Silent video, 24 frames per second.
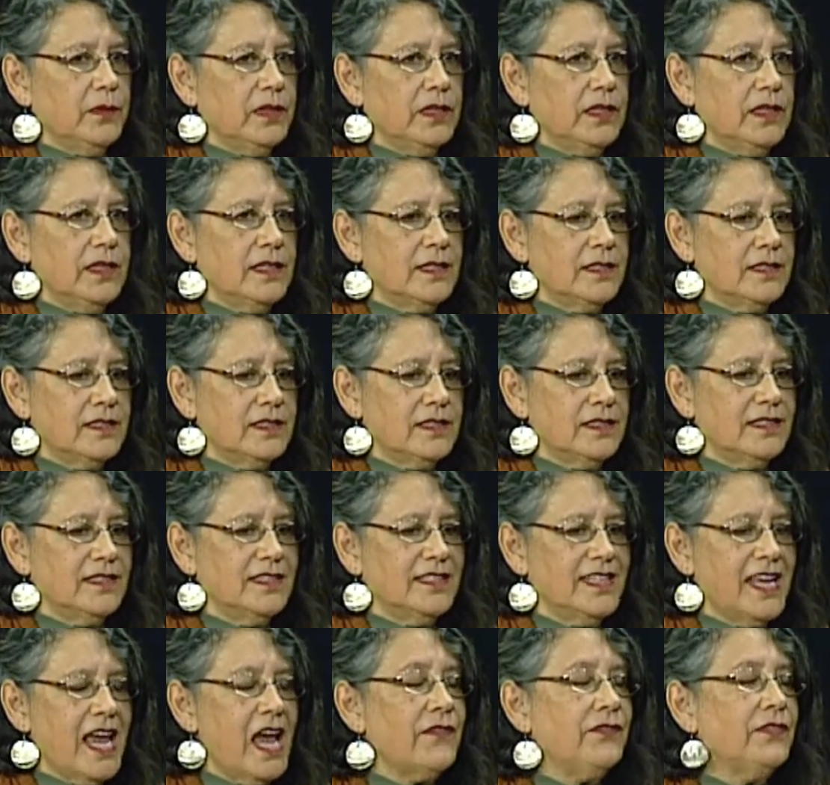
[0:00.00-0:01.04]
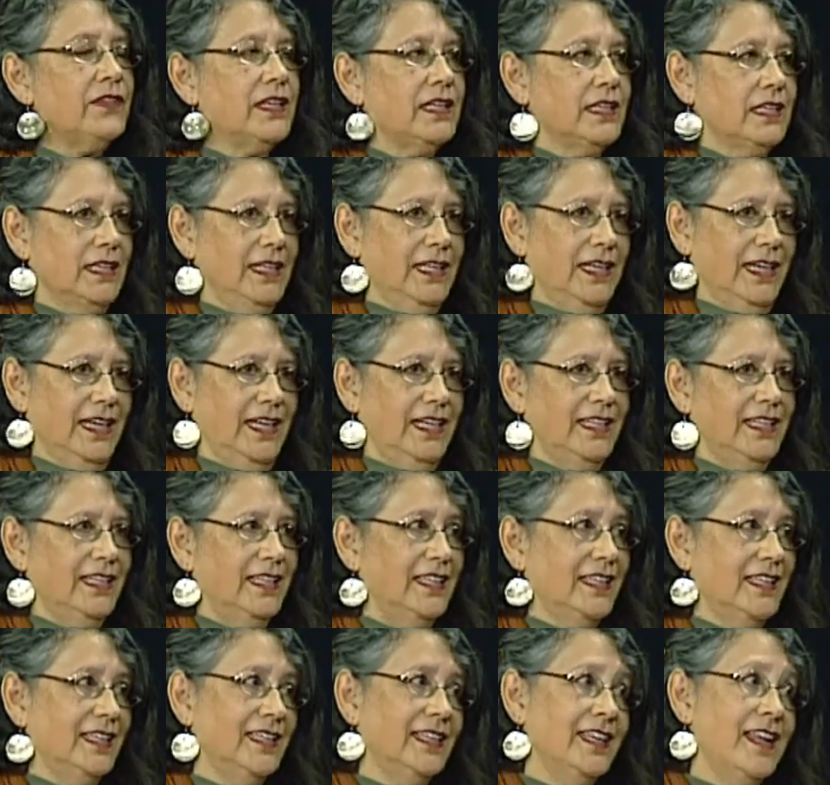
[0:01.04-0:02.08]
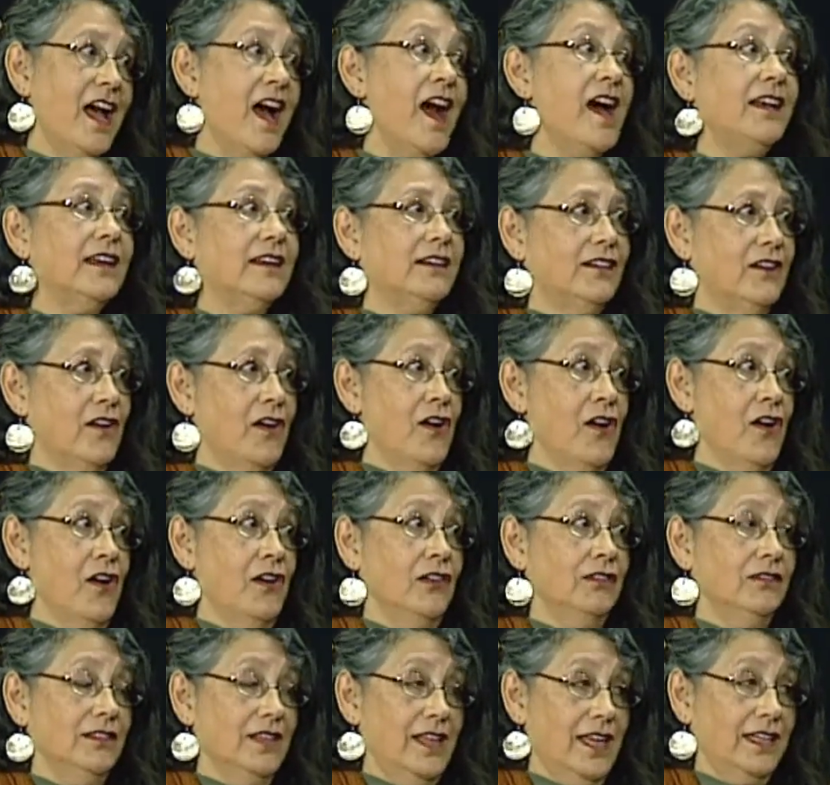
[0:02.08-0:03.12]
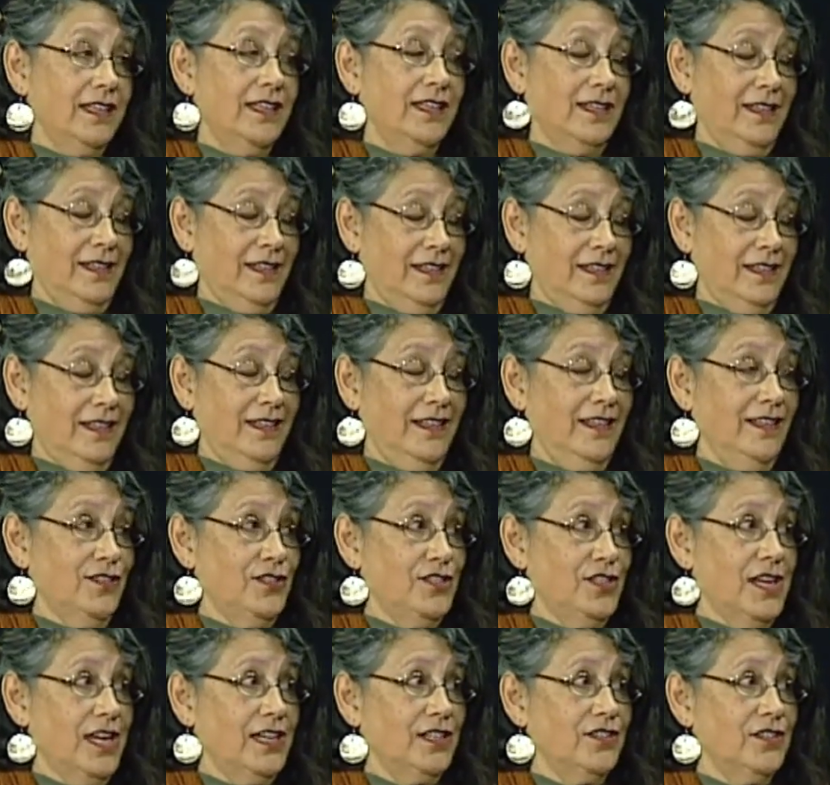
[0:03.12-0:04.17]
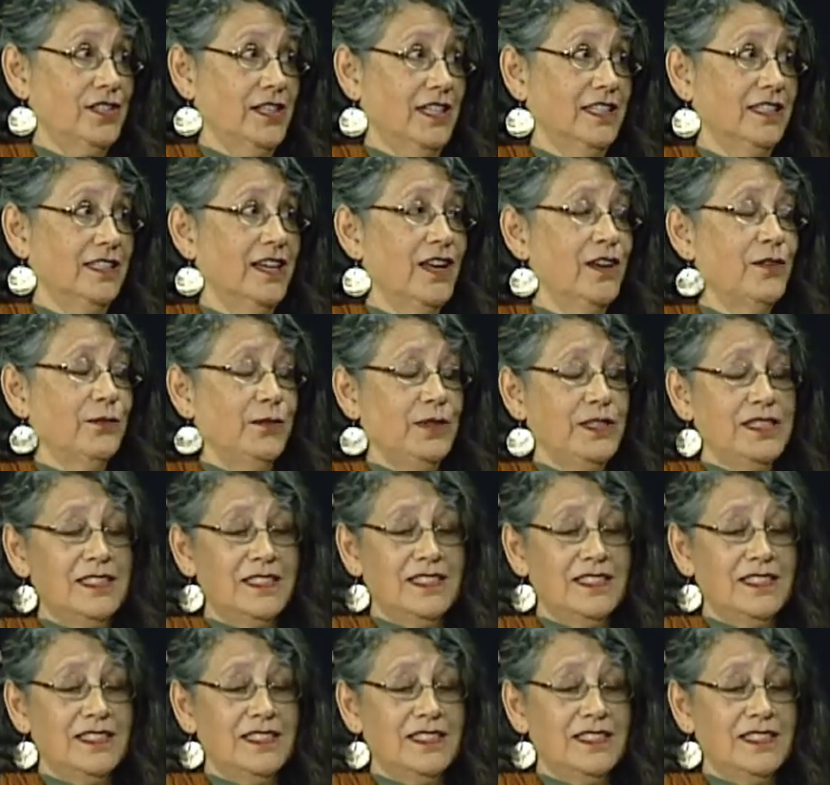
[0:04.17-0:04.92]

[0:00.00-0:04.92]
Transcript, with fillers: it's definitely not at all like getting an injection. Mm -hmm. We mm-hmm.